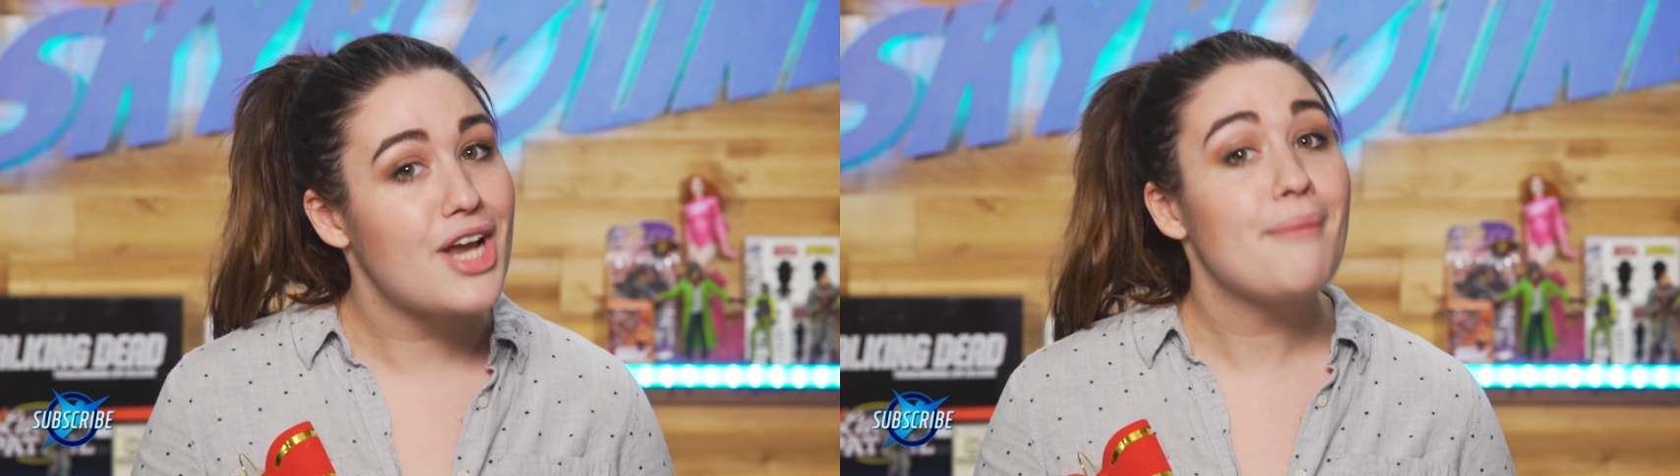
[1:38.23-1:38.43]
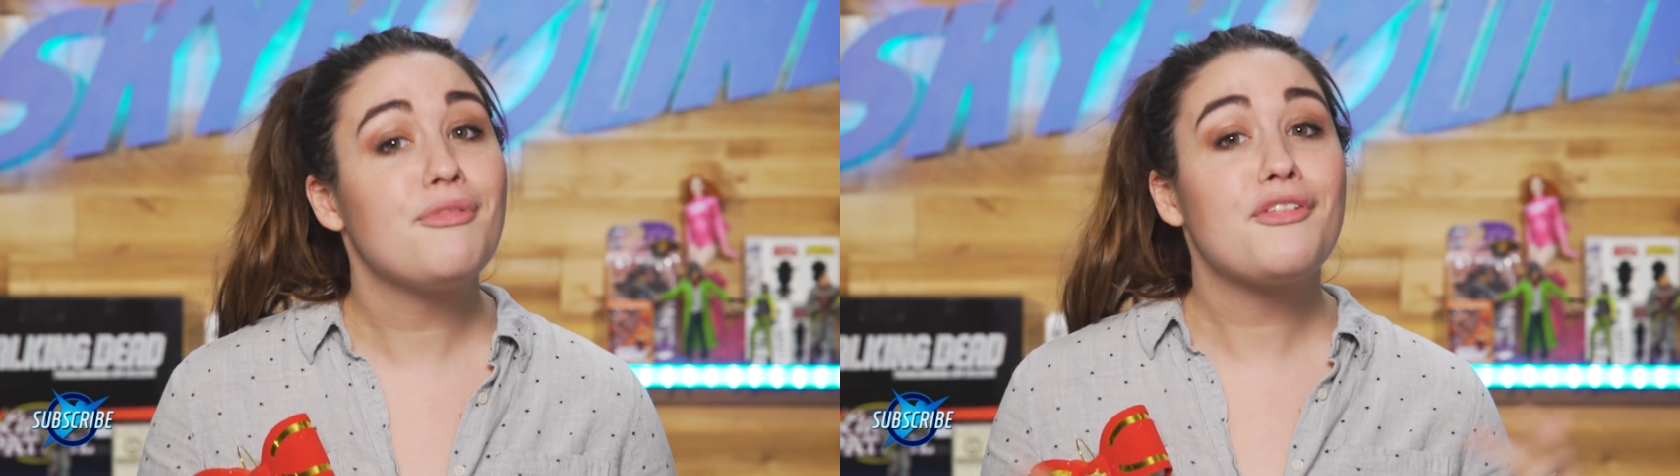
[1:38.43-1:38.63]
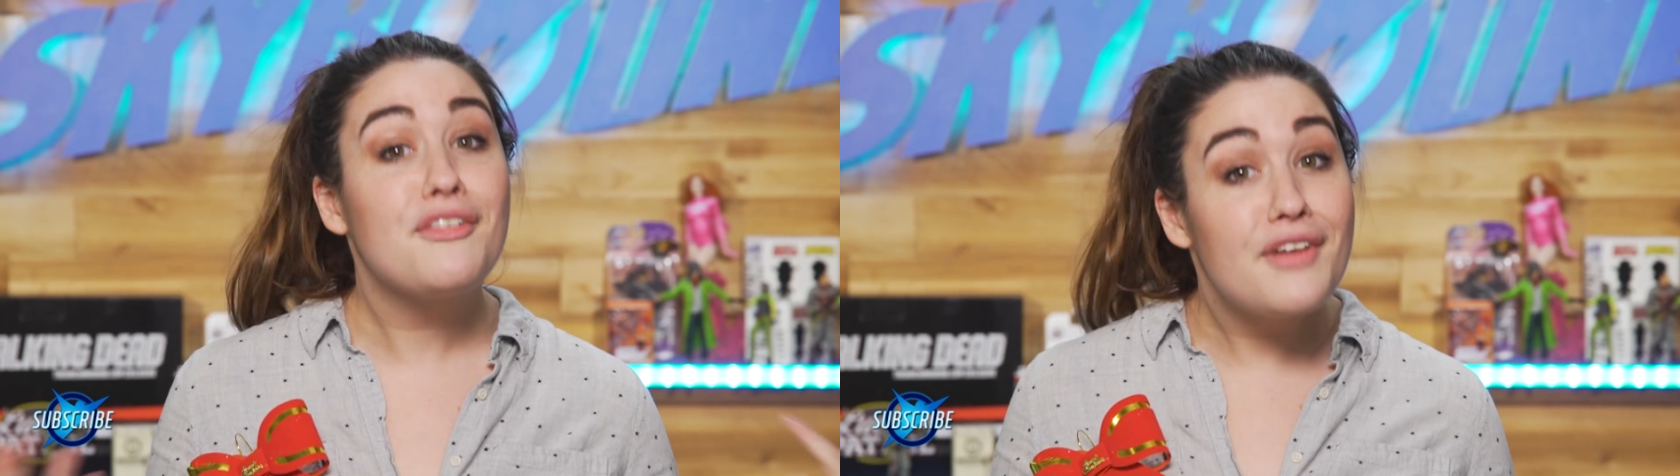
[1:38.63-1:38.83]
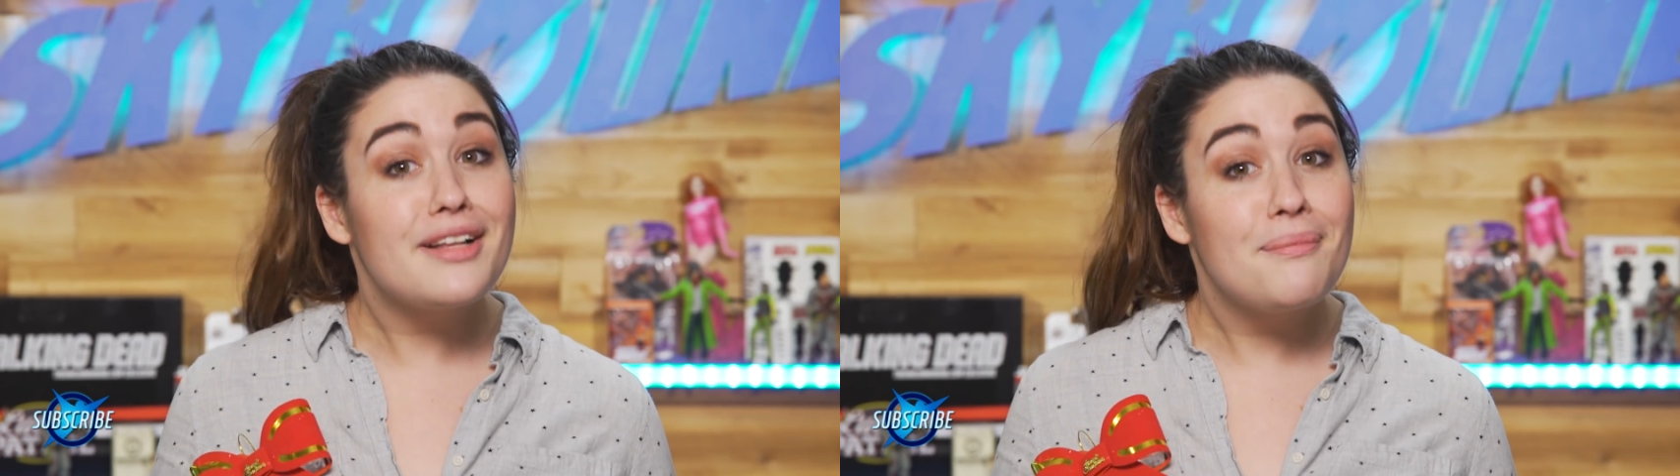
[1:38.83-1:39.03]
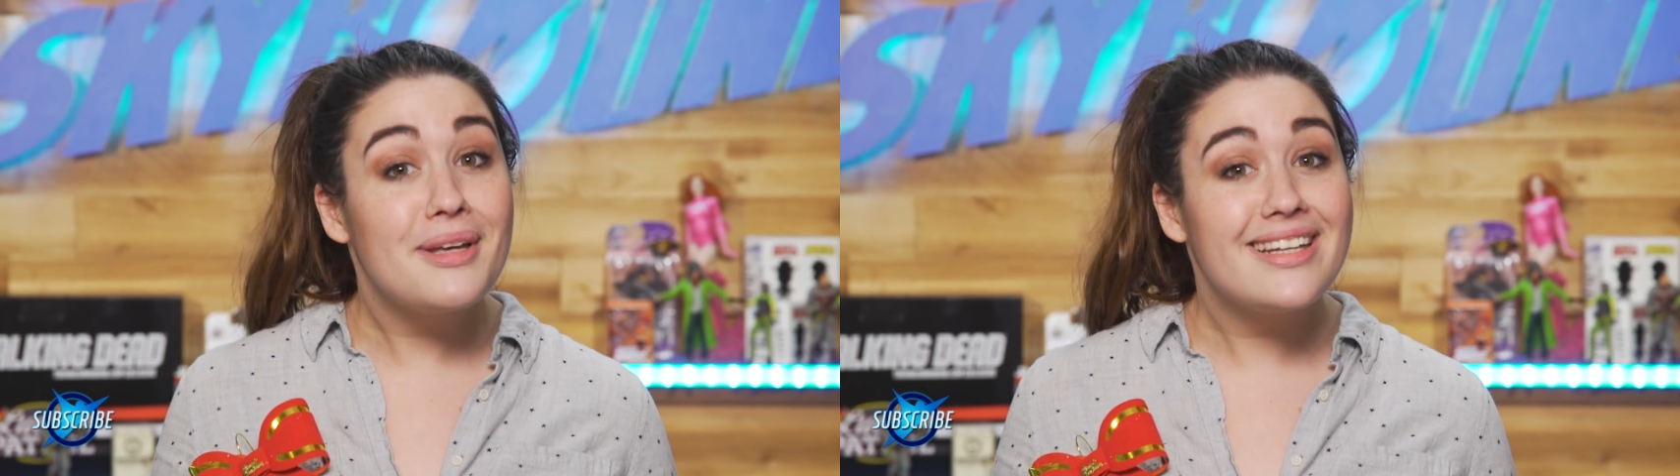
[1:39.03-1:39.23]
shop for
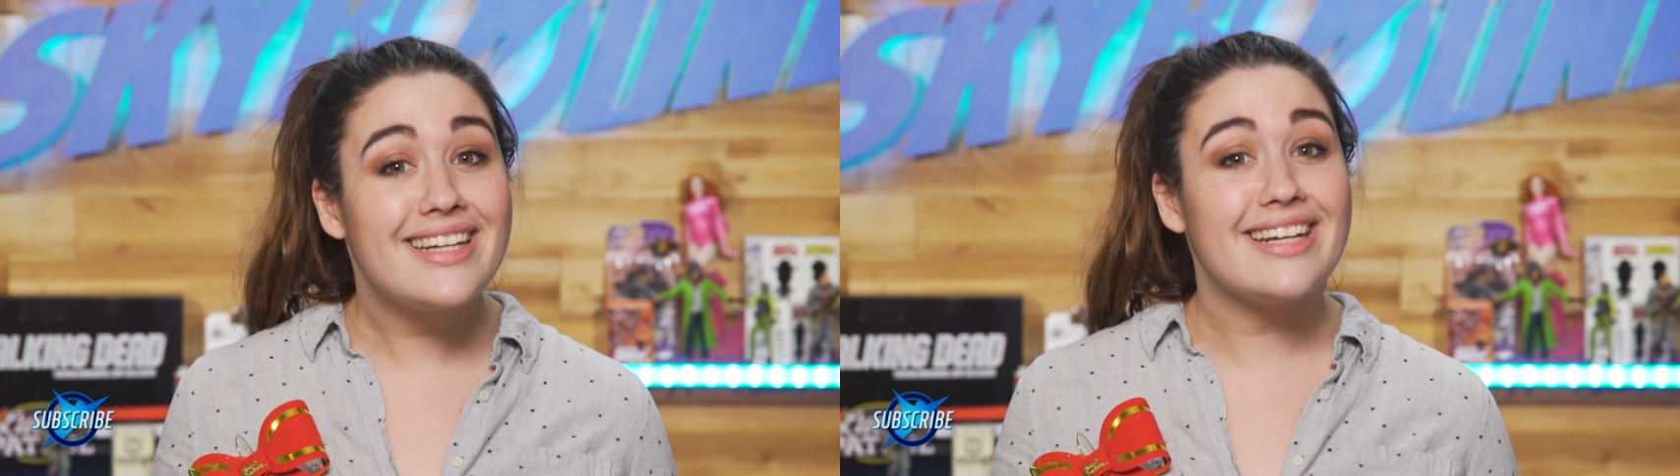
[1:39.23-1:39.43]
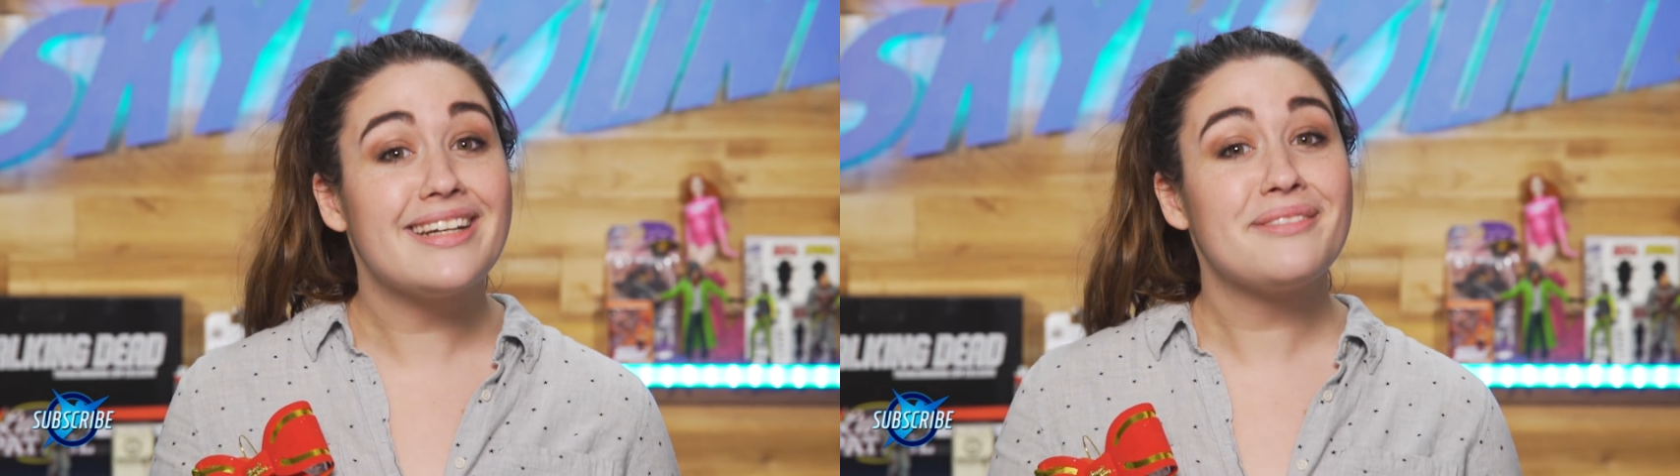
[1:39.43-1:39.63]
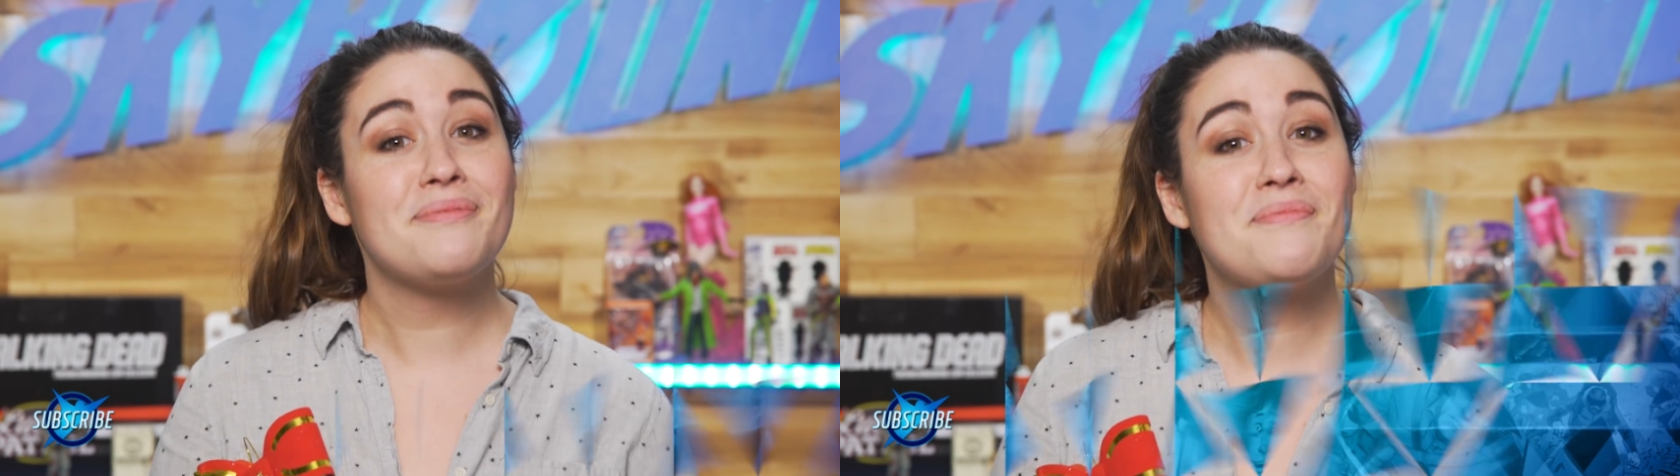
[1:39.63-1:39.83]
availability.